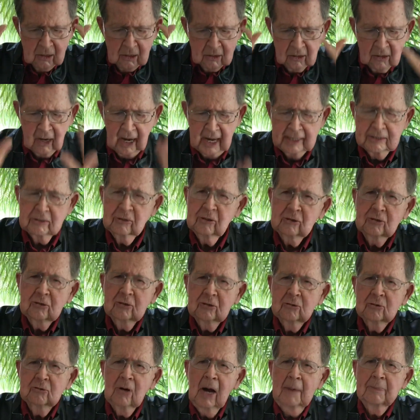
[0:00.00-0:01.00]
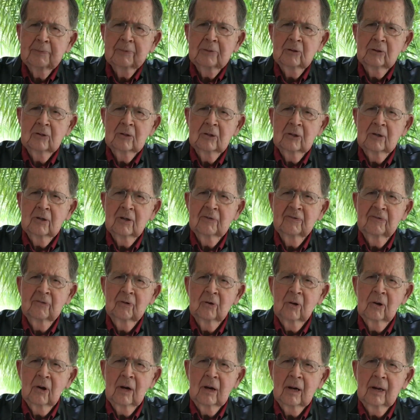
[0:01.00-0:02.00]
God just dropped her to the
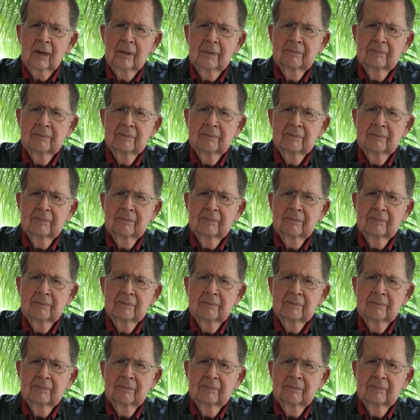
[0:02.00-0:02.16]
floor.